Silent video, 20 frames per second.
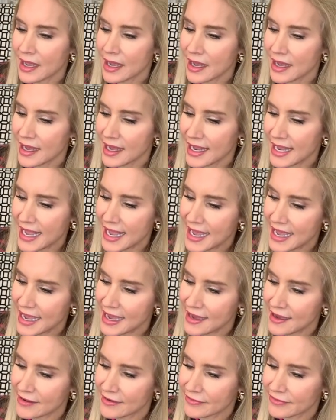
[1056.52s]
I
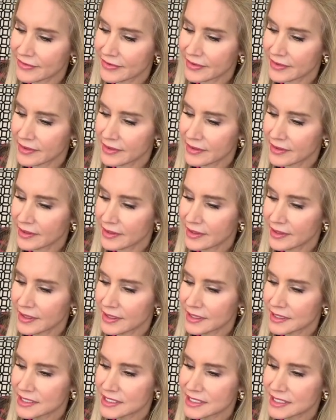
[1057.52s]
have
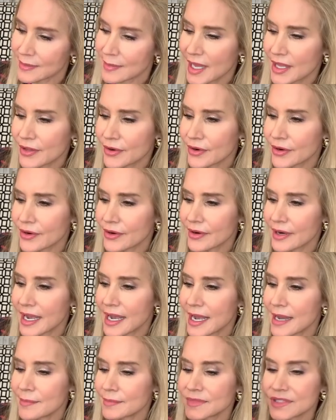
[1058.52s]
some other um,